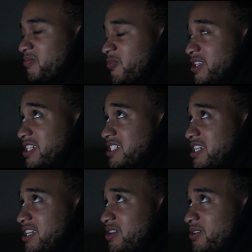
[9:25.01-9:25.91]
What they
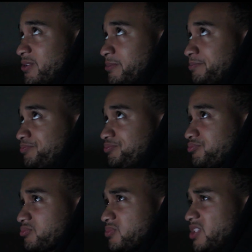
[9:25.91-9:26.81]
say,
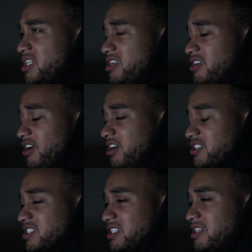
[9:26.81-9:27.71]

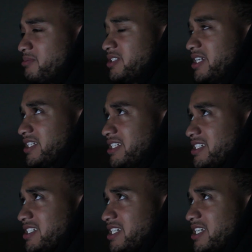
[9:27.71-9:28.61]
a celebrity, I
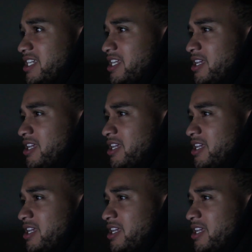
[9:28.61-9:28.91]
think, said,